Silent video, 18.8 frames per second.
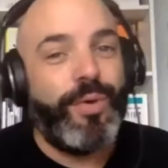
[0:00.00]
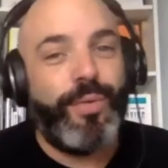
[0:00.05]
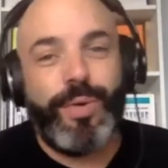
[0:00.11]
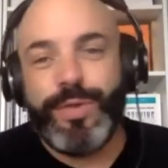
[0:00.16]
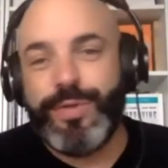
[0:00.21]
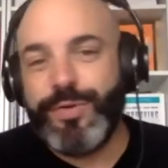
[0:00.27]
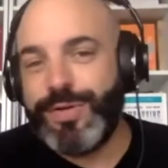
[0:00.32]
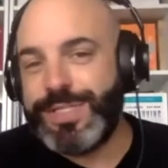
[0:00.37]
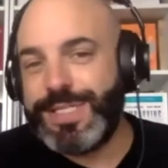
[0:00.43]

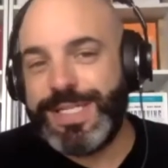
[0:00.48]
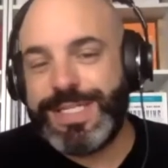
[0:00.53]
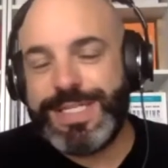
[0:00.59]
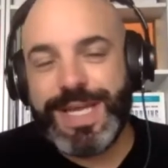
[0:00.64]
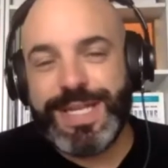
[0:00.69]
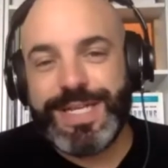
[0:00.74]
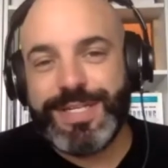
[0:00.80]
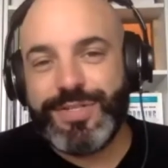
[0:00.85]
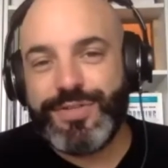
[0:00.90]
whether it's
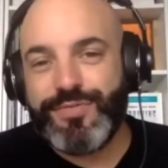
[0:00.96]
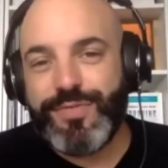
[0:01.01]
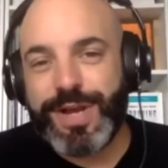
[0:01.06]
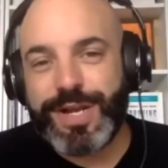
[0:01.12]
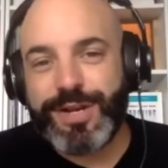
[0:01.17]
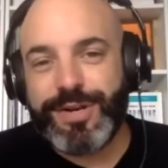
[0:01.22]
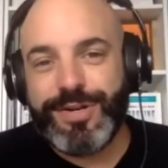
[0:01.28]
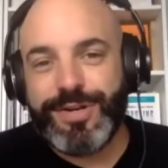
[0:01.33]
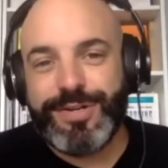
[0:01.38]
attendance
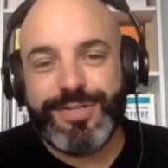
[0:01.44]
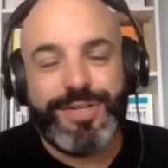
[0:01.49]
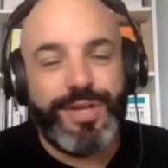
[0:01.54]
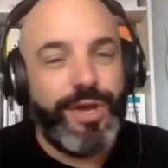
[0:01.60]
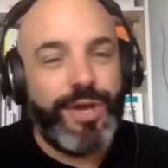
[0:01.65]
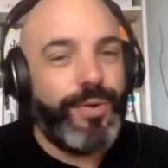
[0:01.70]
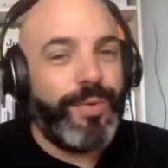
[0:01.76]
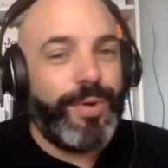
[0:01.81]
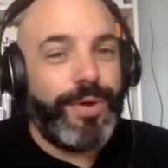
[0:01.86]
records,
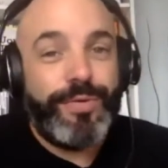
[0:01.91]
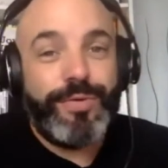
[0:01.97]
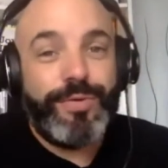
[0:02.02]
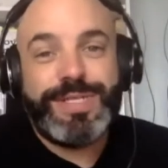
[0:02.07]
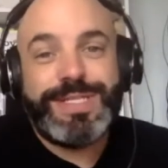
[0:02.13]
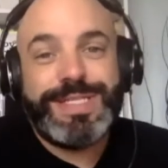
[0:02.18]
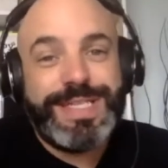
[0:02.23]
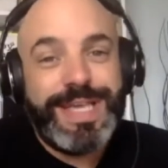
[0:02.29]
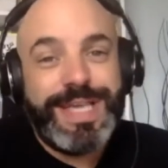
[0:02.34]
whether
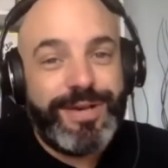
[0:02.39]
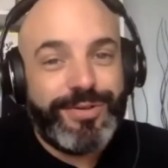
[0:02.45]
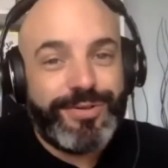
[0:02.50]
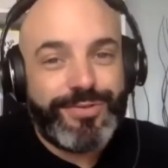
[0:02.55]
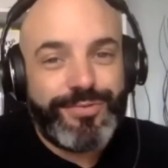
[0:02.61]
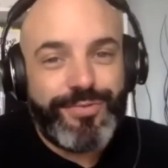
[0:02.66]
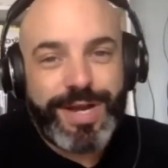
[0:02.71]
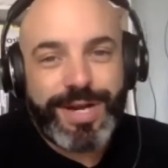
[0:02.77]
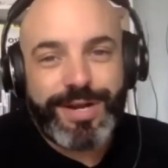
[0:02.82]
it's
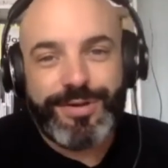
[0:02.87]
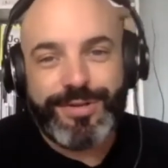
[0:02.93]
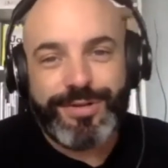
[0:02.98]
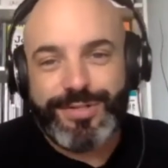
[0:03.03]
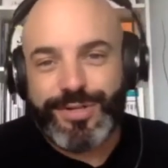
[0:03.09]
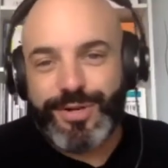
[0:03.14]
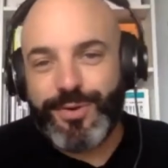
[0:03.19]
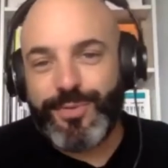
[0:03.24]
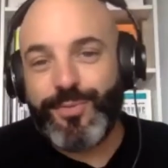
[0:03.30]
sales
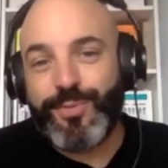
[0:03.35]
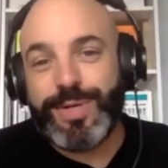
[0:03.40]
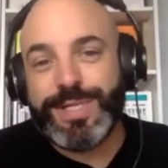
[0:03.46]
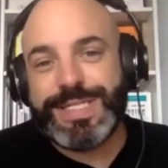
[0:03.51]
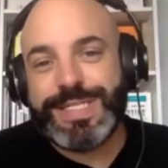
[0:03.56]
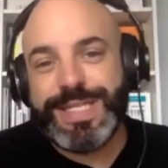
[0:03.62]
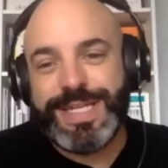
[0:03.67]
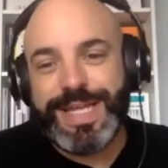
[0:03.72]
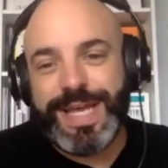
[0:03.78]
records,
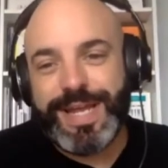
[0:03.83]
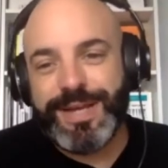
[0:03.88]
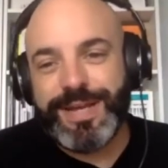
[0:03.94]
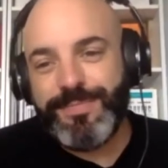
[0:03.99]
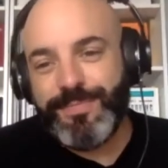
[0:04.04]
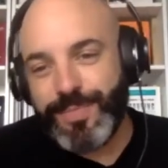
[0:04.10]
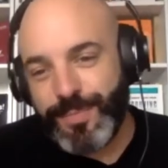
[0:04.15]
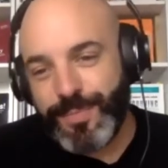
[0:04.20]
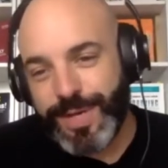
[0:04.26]
what's the
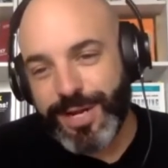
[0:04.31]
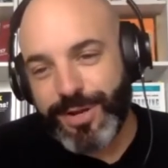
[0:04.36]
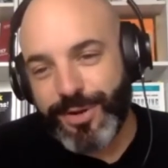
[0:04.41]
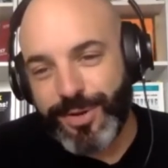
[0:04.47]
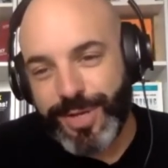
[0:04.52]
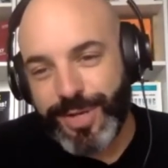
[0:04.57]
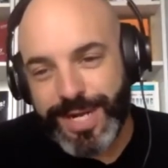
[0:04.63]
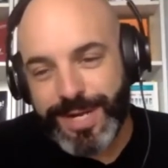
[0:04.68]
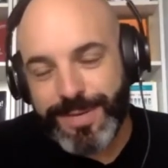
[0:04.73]
data? We got to
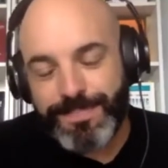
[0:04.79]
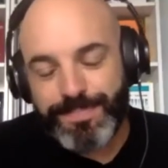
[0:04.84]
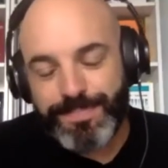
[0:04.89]
go get it.